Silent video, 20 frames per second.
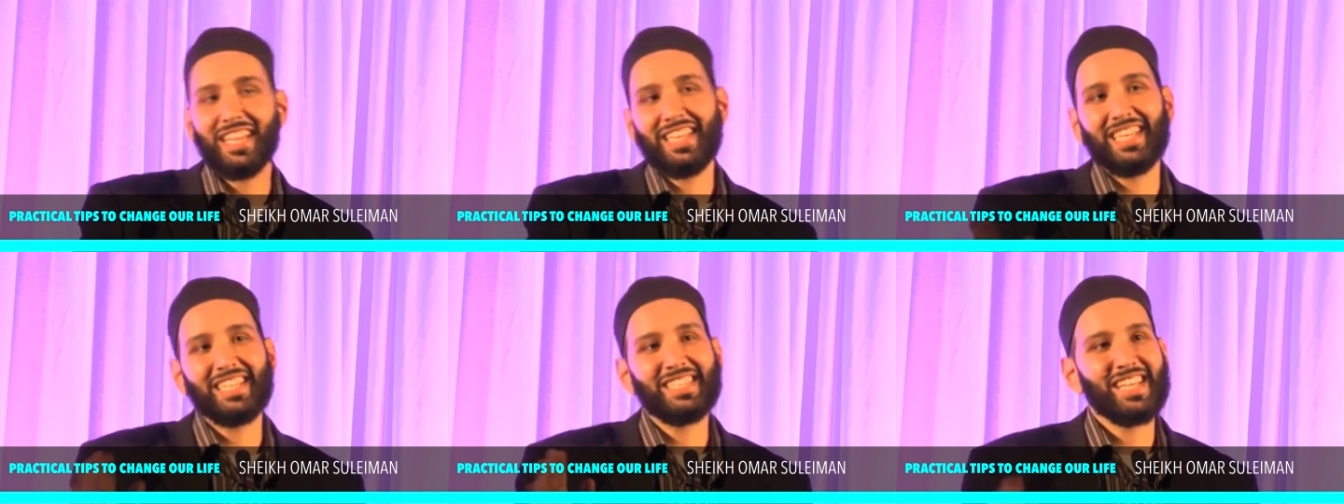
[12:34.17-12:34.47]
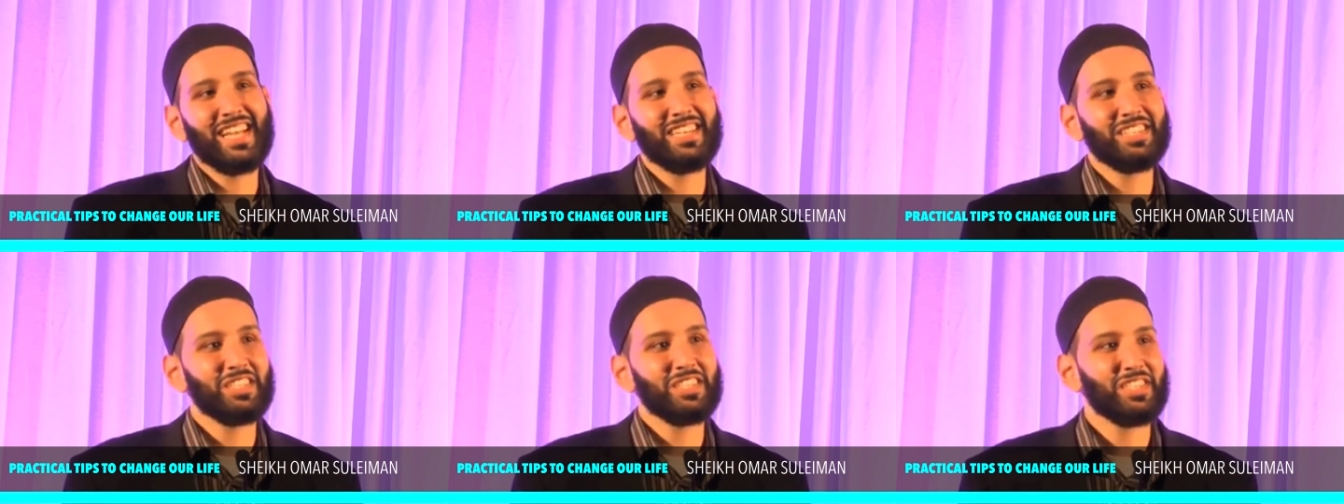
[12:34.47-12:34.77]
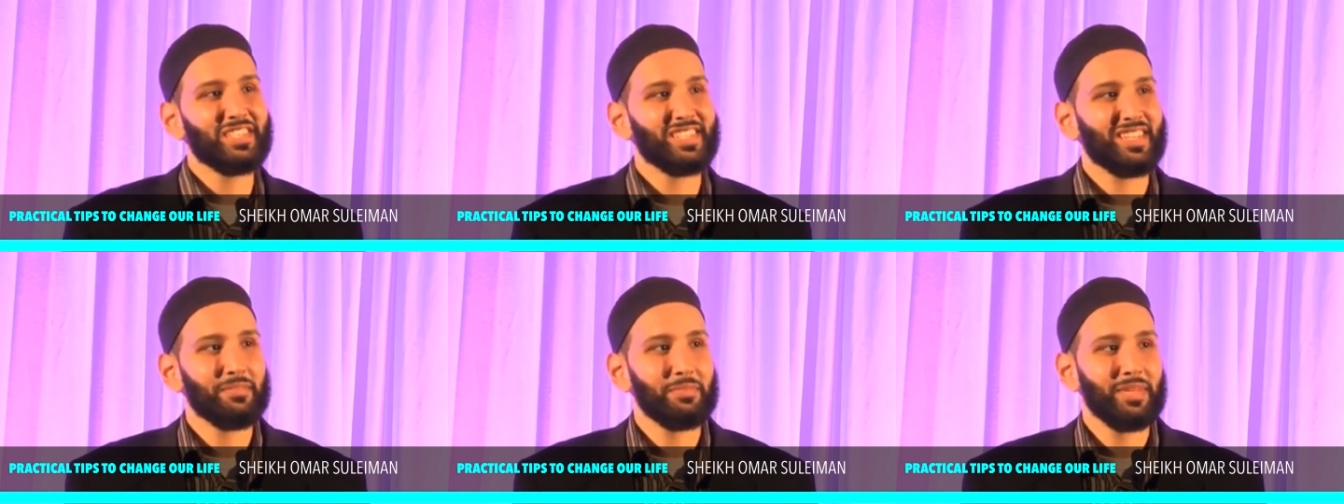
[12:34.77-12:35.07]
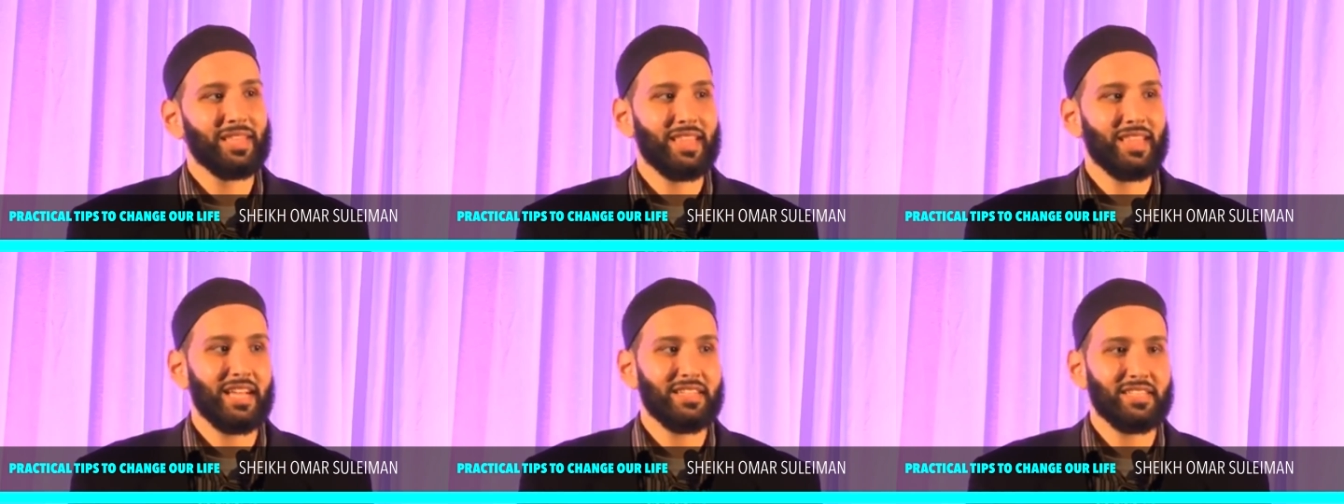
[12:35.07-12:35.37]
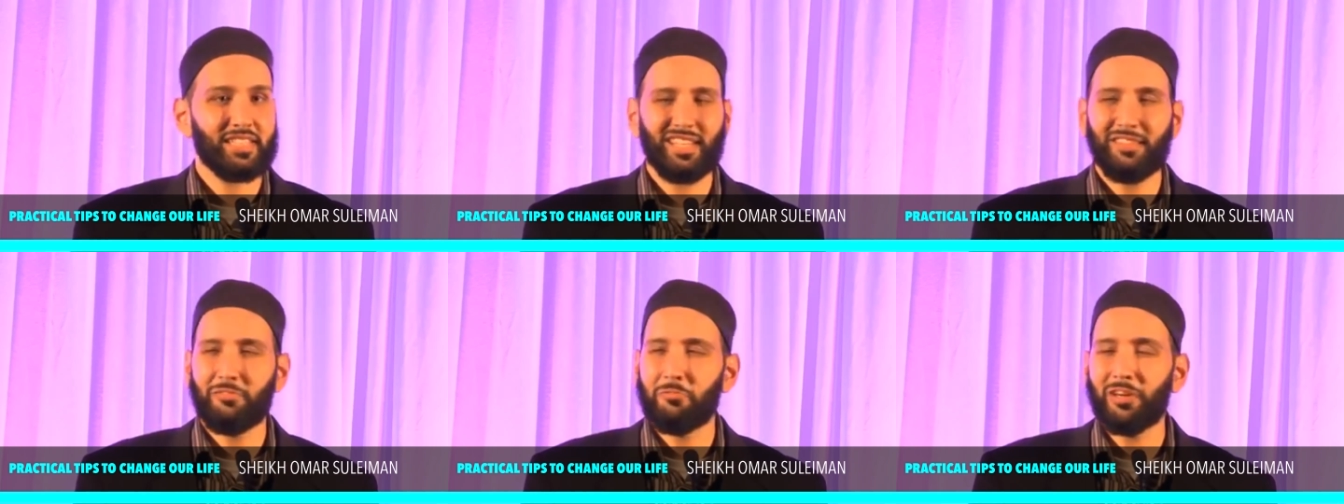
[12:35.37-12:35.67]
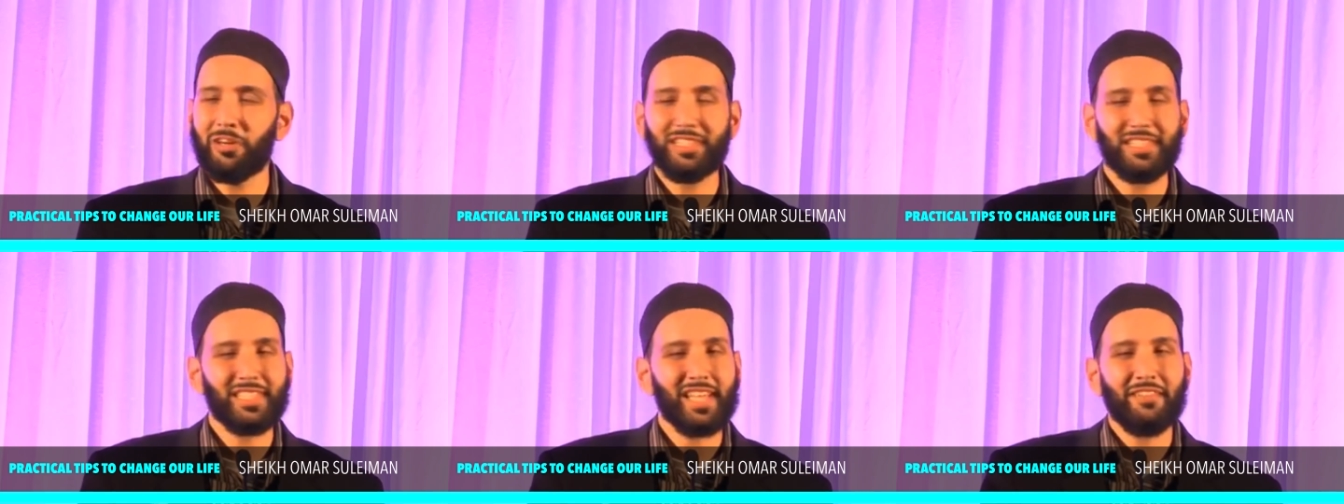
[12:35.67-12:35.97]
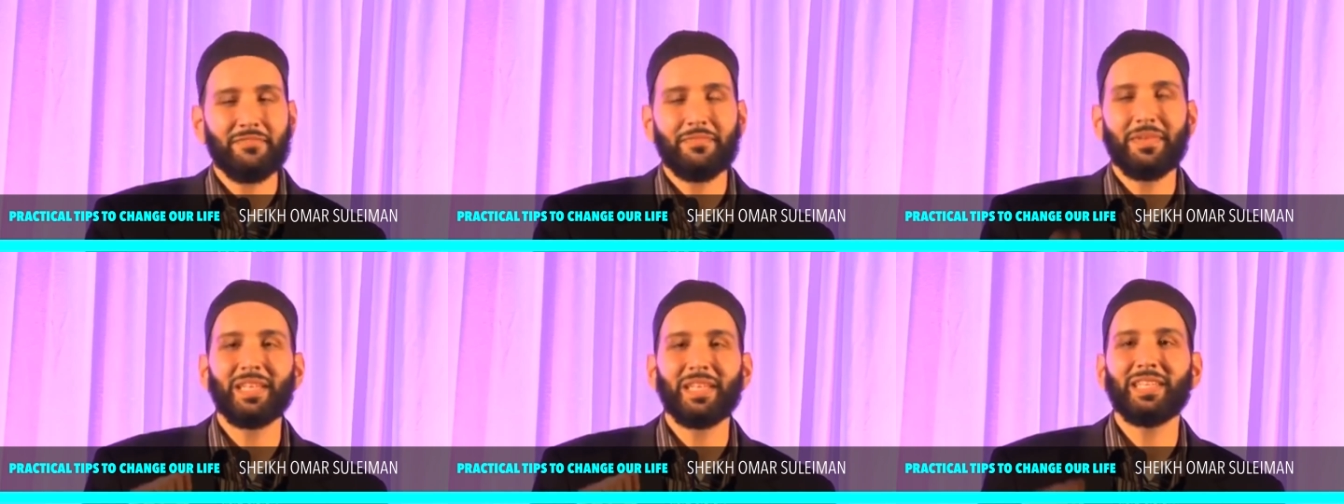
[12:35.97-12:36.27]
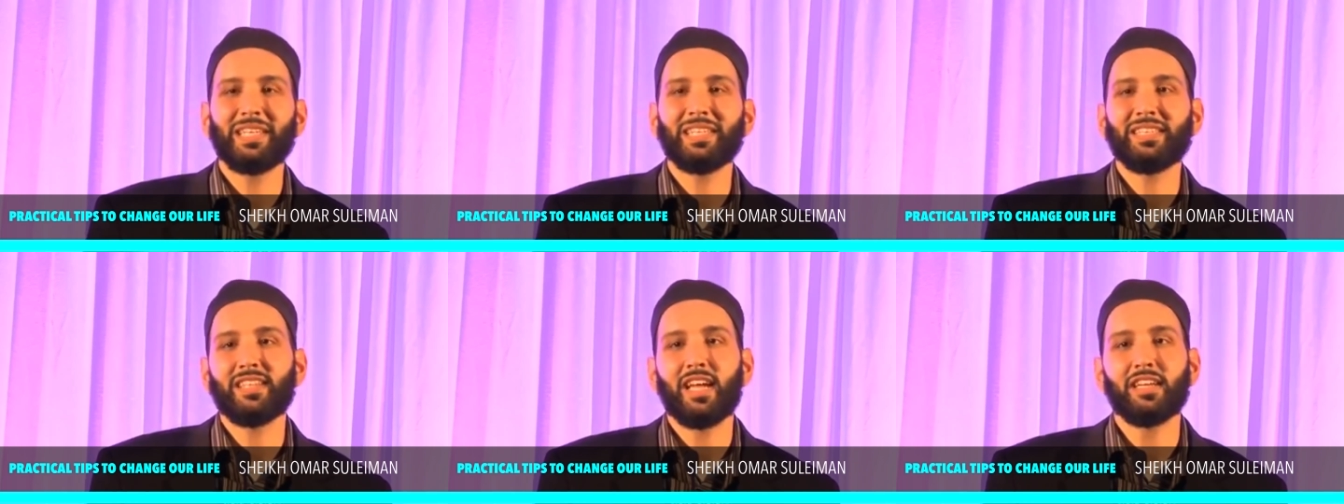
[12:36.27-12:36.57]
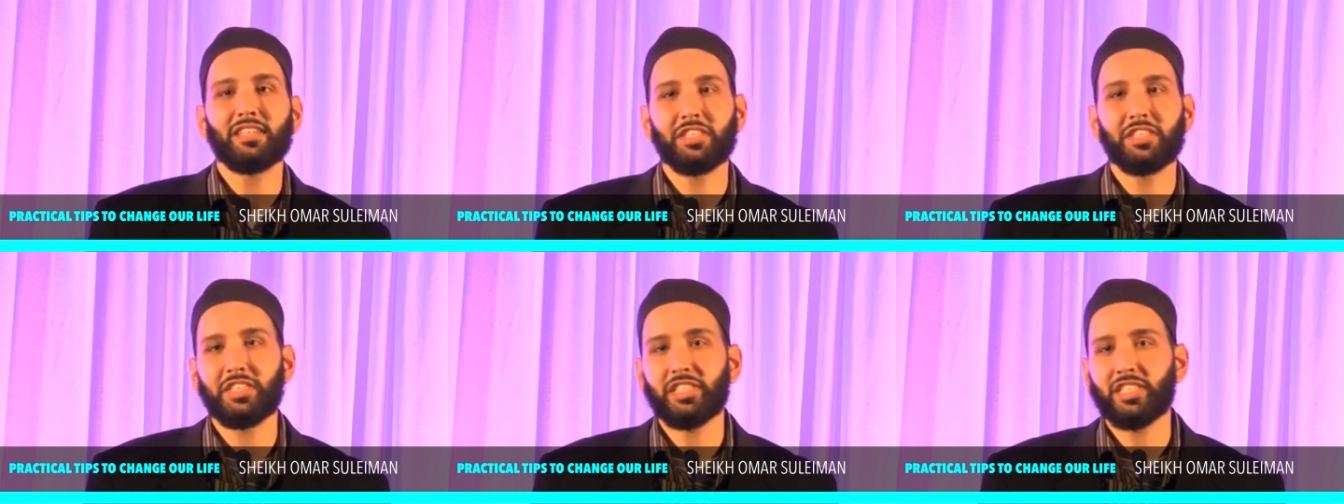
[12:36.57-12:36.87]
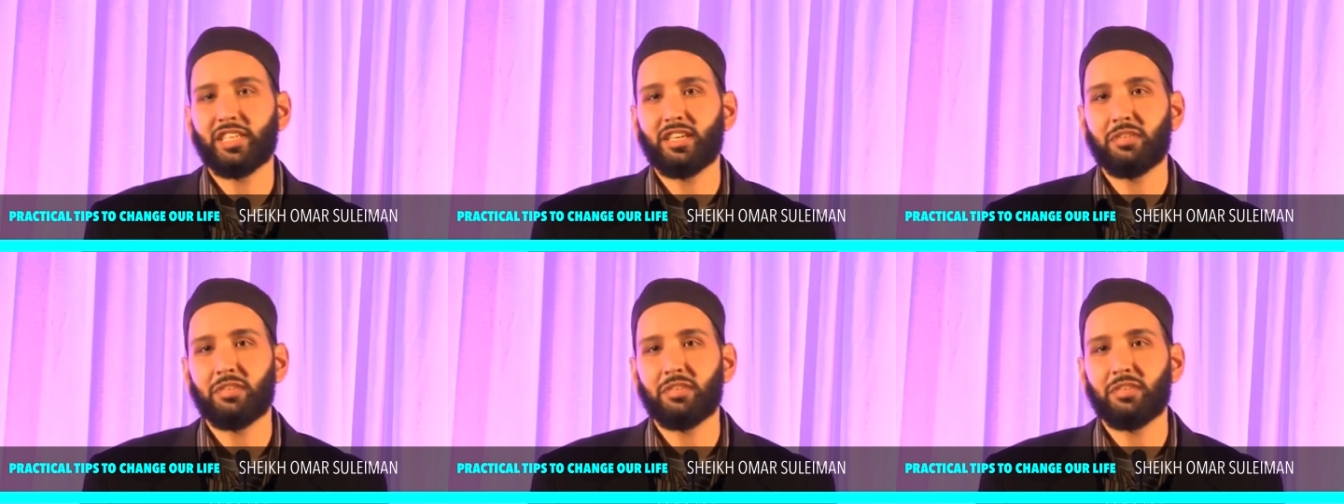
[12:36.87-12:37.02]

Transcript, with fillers: the intention to commit that sin, once I've made the intention to